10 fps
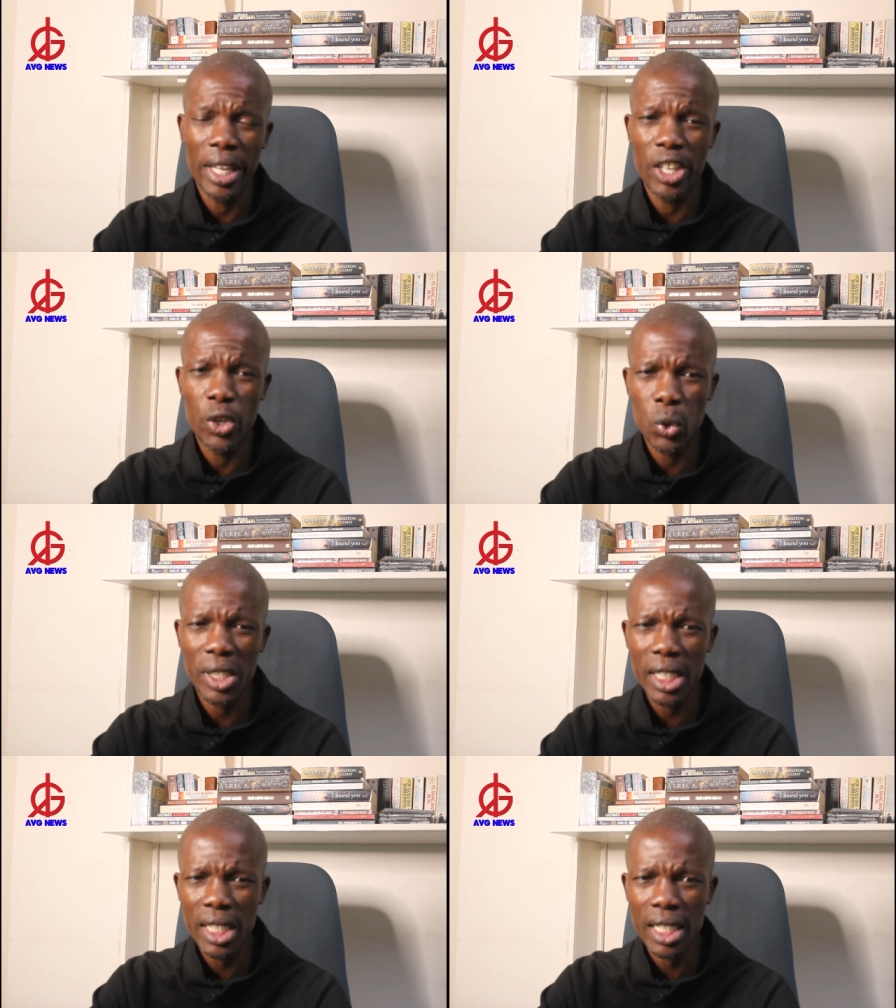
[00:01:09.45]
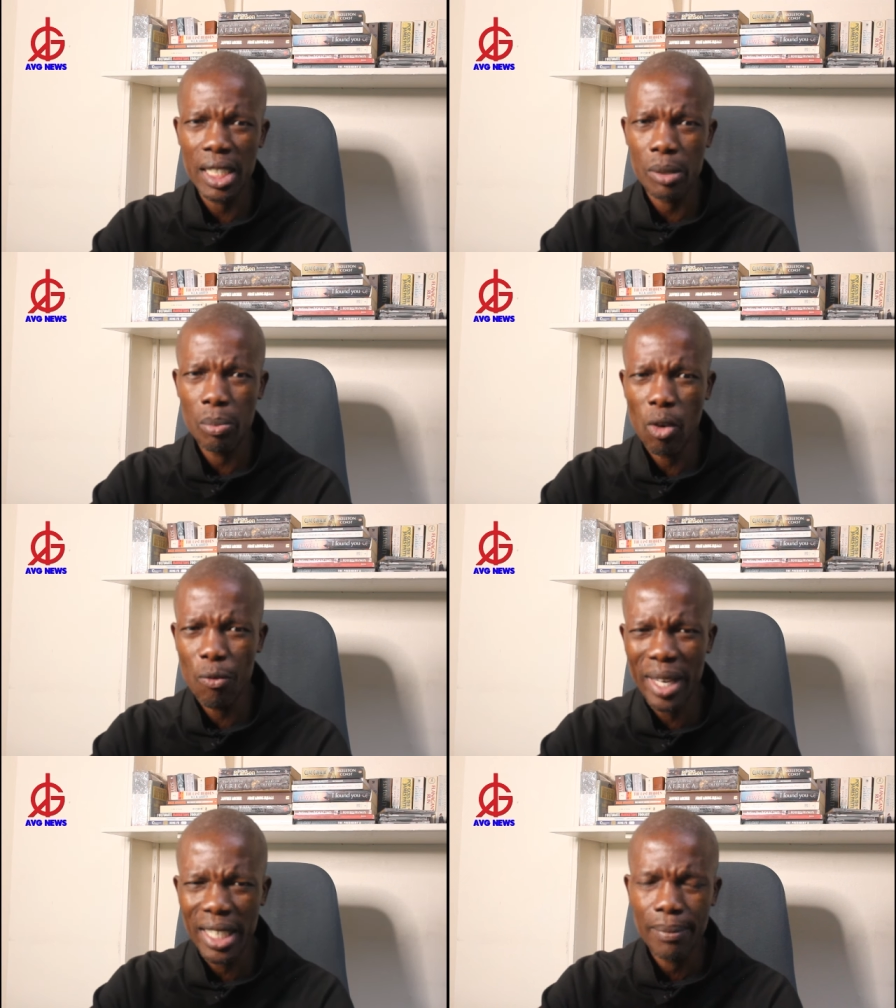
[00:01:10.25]
a new citizens
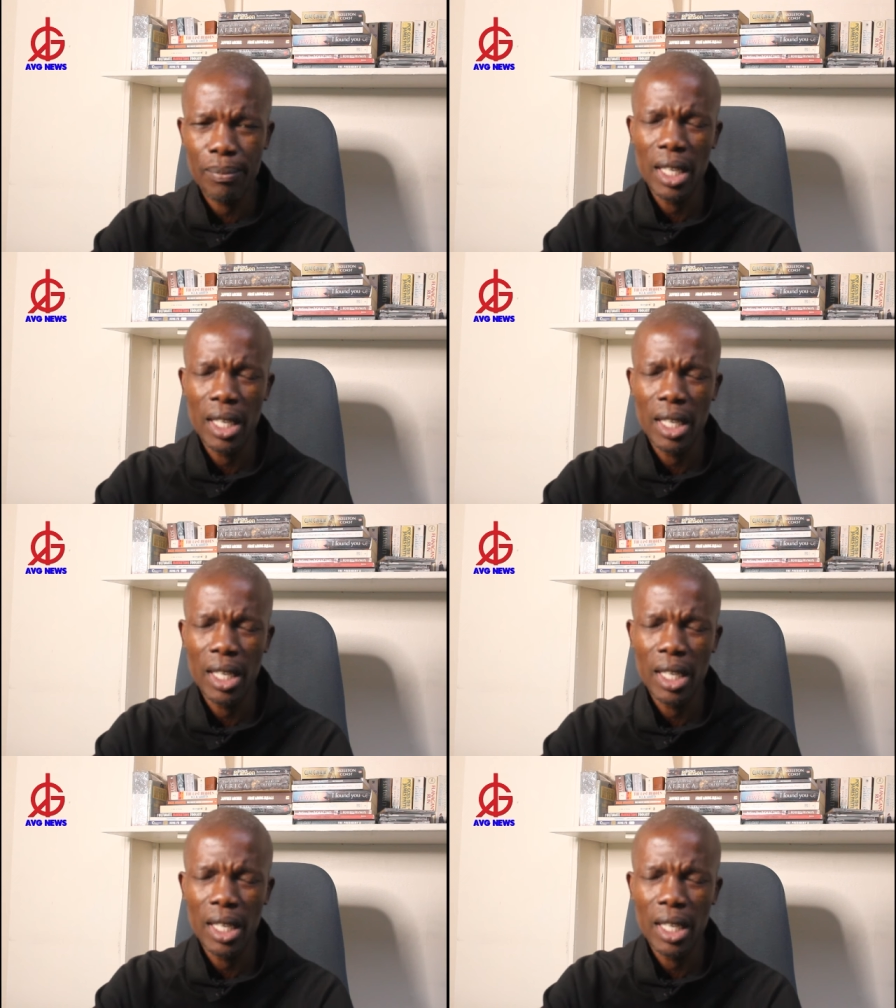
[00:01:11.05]
movement.